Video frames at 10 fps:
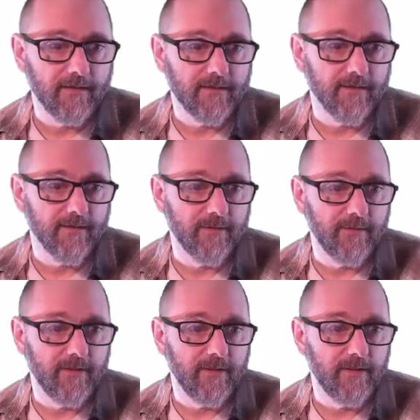Is there going to
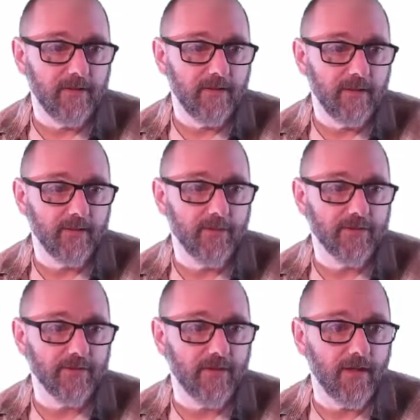be... I don't
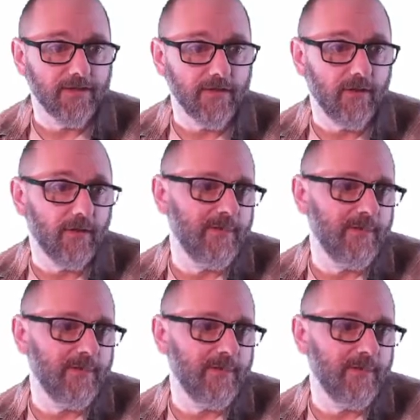want to show you guys the code.